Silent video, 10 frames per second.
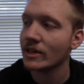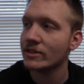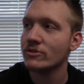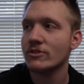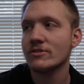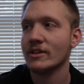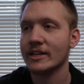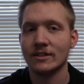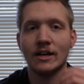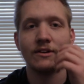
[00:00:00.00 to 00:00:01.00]
And there's just
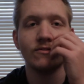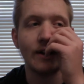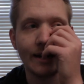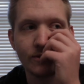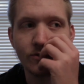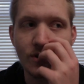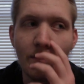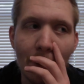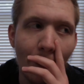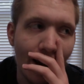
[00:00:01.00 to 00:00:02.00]
like a lot of factors
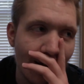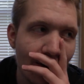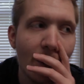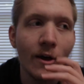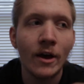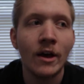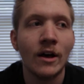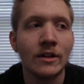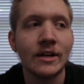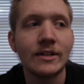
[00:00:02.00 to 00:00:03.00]
on my mind,
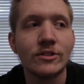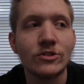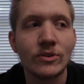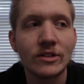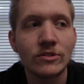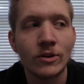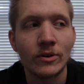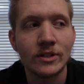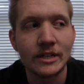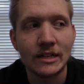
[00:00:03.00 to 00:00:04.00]
a lot of stress
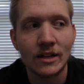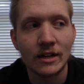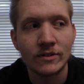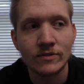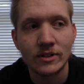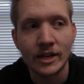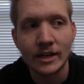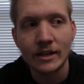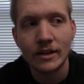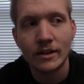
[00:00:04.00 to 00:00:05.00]
currently, a lot of
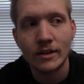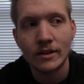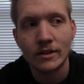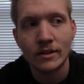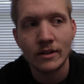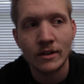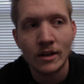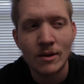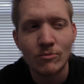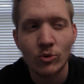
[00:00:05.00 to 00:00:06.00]
like
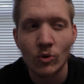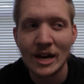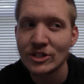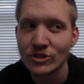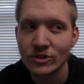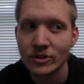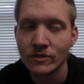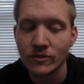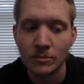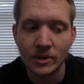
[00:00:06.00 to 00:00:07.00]
pressure
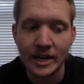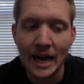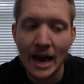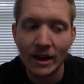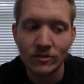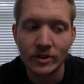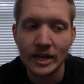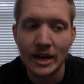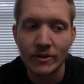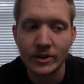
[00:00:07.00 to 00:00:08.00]
from like
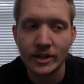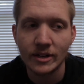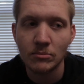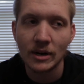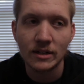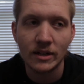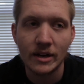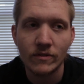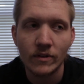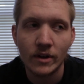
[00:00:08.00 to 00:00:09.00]
every area in my
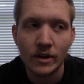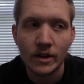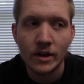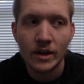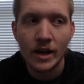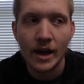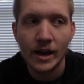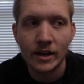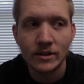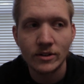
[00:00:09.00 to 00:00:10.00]
life.
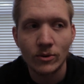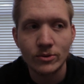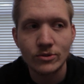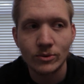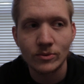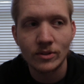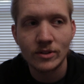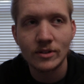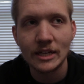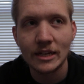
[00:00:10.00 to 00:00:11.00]
And also
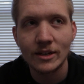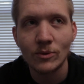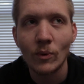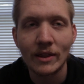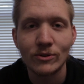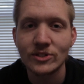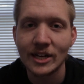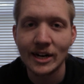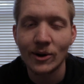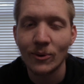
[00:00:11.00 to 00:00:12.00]
the weather's
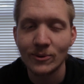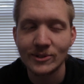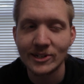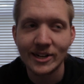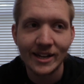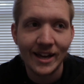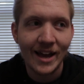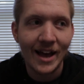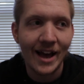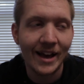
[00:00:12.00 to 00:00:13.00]
getting colder,
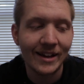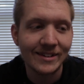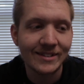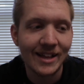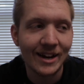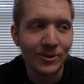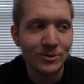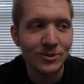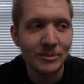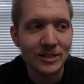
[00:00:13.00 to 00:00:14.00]
and that
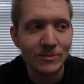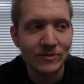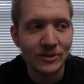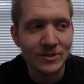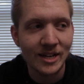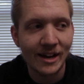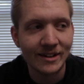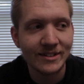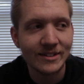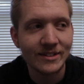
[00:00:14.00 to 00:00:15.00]
also makes me feel sad